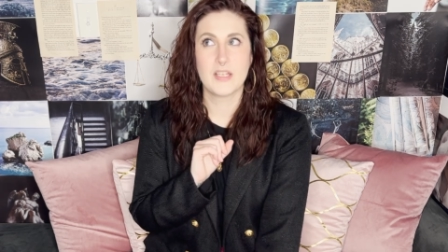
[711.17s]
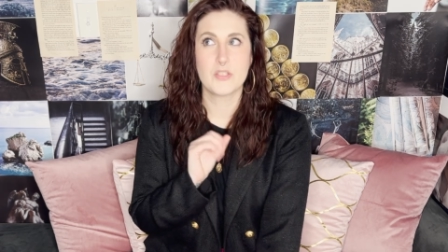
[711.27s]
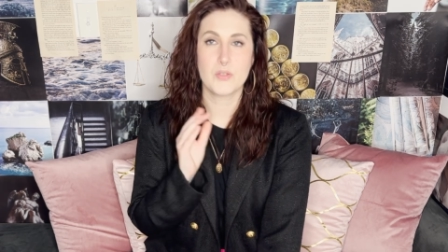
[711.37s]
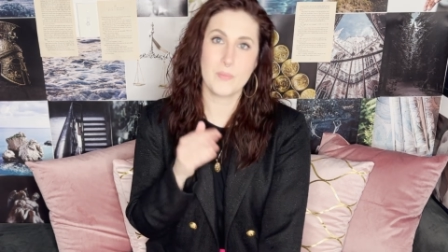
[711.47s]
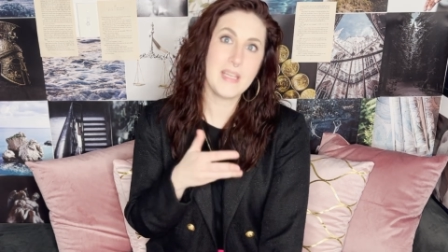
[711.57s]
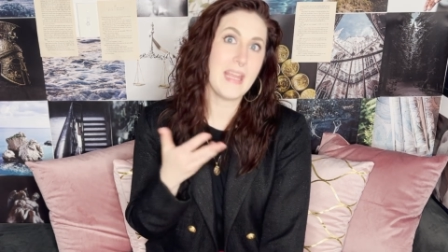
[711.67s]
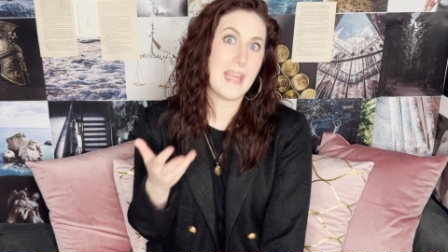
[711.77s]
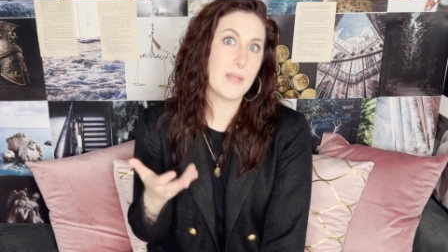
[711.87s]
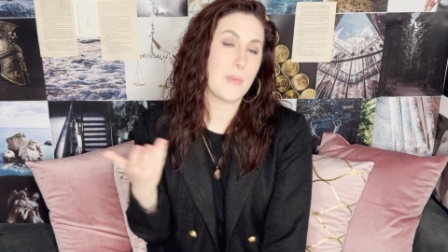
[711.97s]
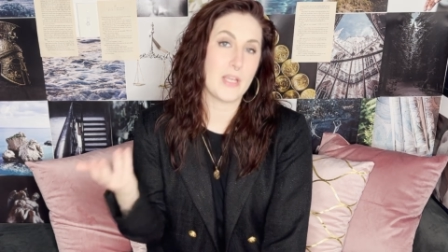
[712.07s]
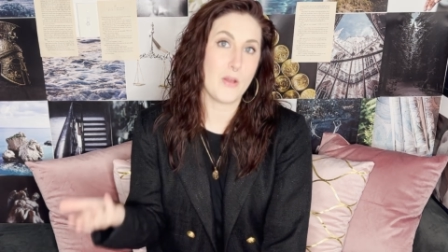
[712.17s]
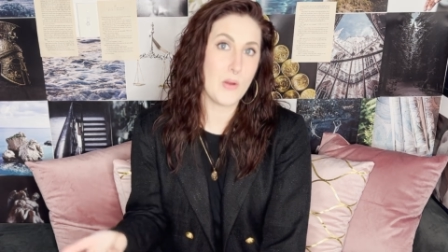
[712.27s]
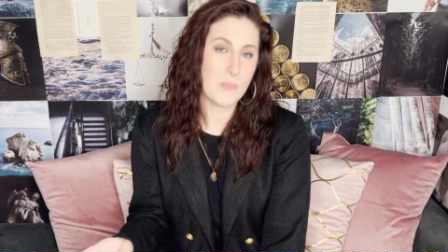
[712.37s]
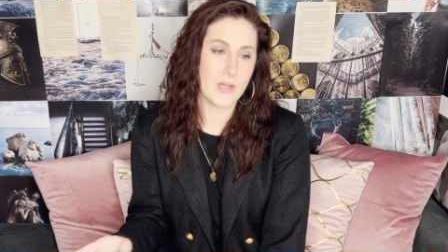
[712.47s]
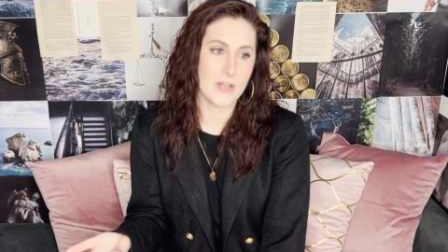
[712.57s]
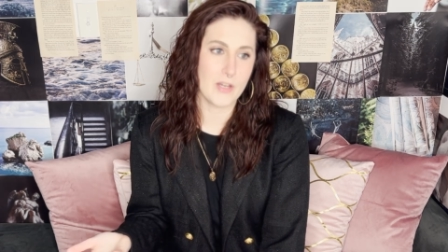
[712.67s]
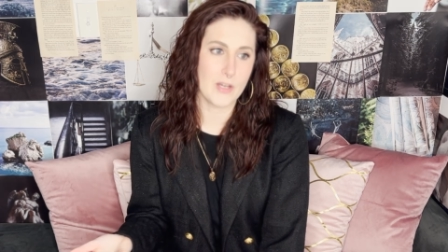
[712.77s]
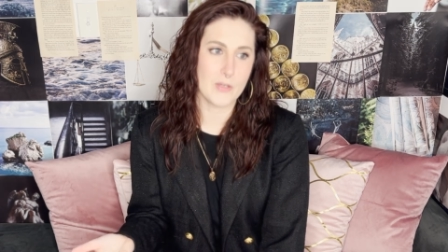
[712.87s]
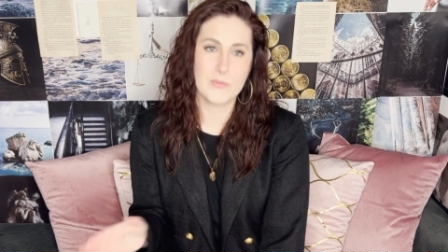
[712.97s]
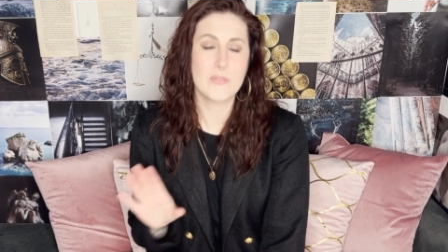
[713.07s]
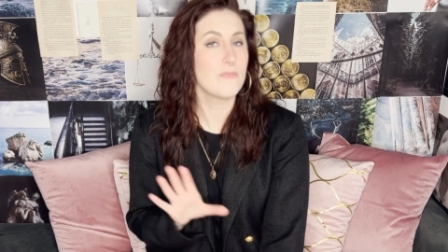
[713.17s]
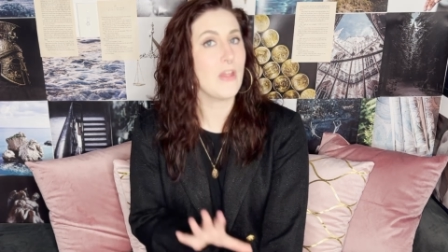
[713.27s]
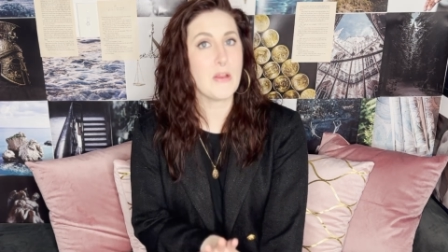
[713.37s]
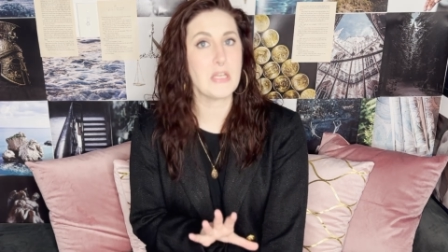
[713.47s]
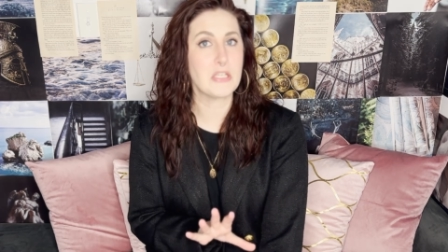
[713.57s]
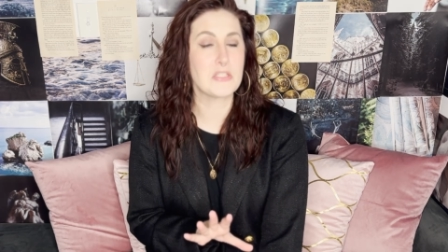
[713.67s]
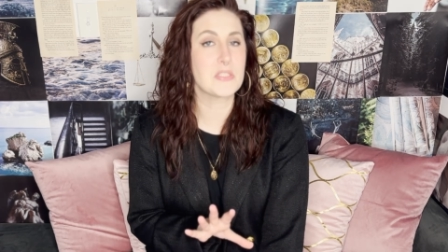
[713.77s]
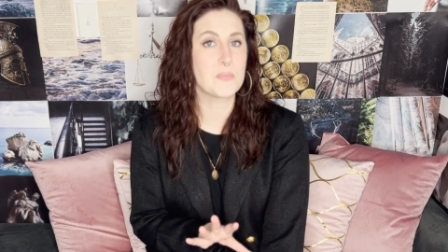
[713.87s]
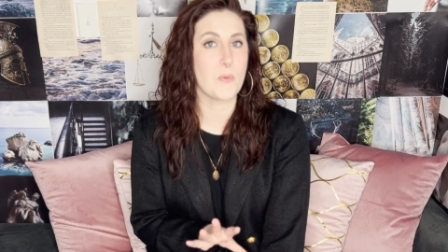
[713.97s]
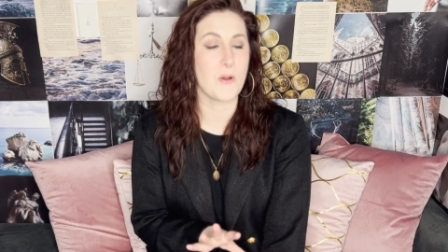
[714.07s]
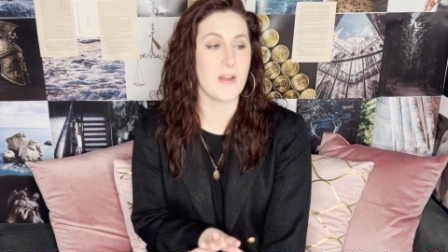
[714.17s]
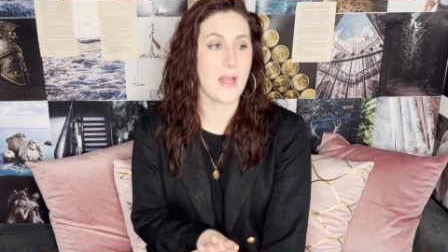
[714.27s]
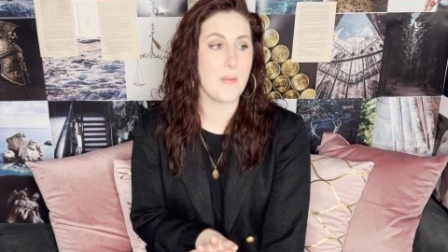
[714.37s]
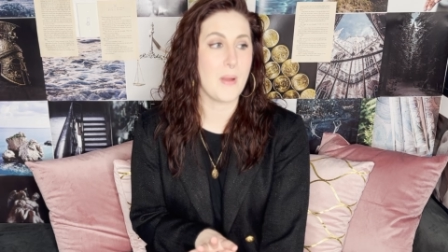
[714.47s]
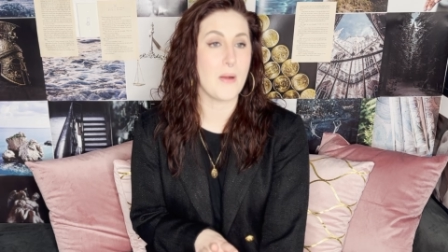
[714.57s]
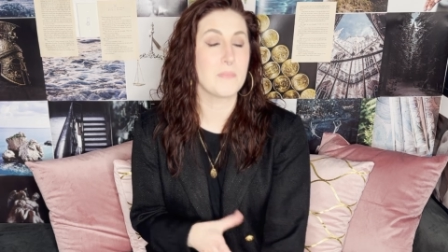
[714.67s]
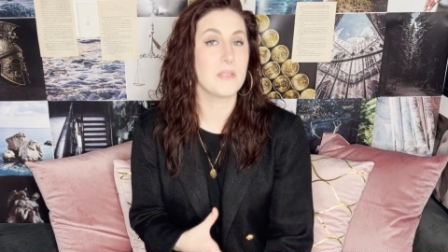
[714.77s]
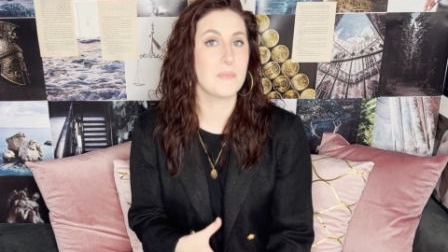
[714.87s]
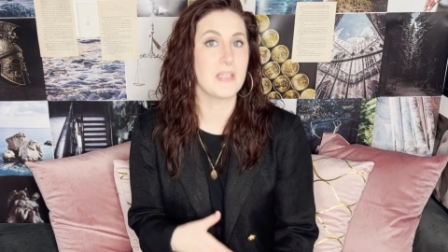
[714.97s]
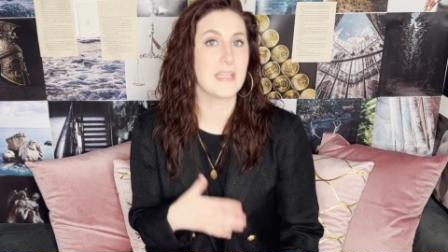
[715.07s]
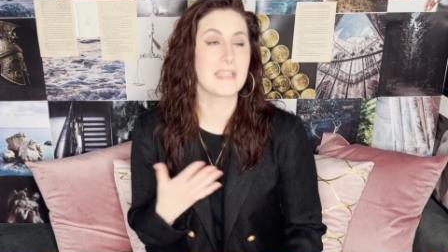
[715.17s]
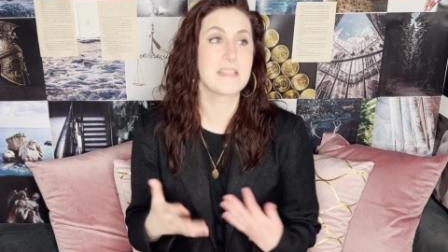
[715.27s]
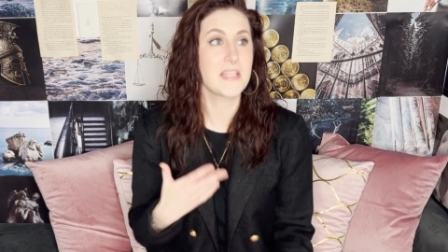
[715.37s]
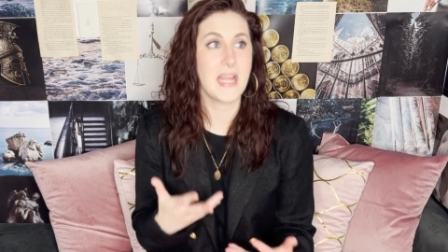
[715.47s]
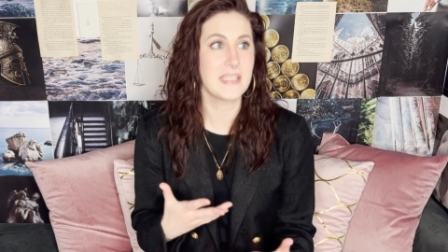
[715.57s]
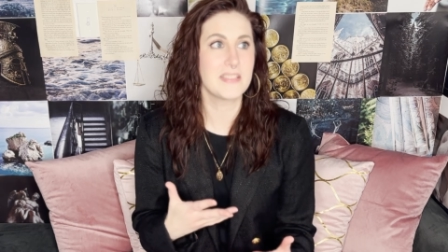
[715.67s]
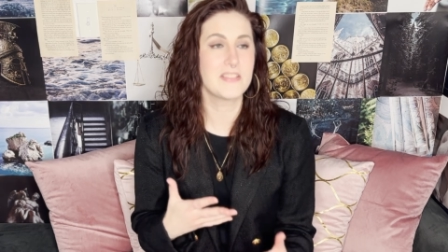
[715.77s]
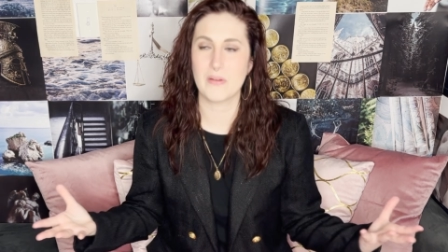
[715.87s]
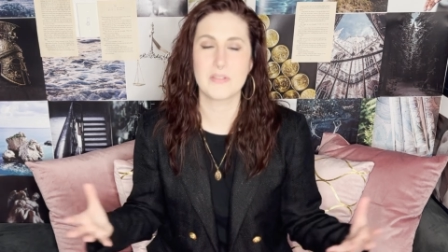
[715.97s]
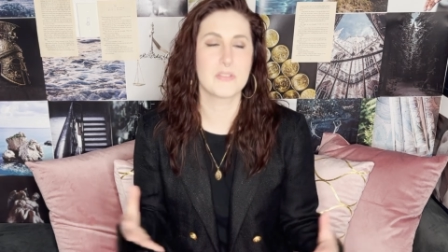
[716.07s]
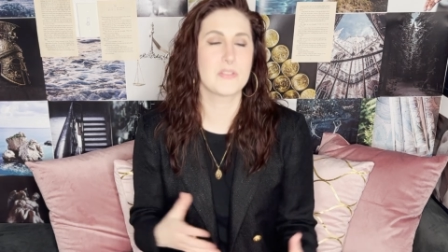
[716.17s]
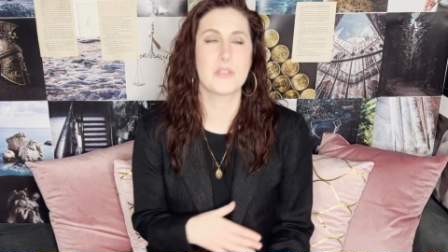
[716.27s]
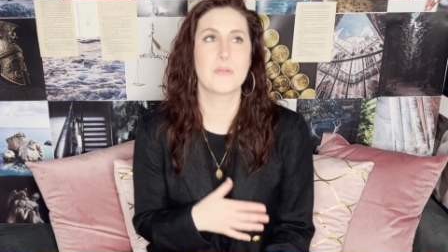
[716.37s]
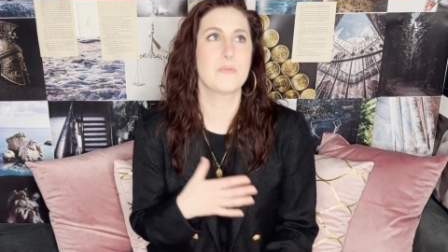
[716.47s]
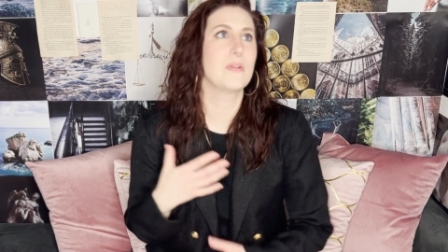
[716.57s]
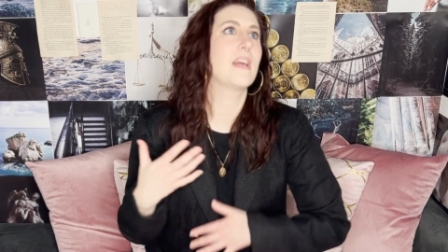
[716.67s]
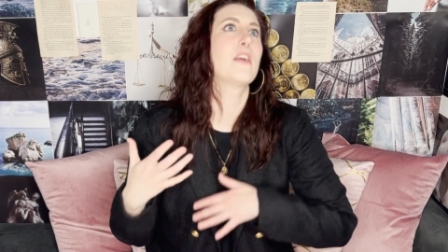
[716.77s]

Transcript: So me and my coworker, who's a very good sport about me being excited to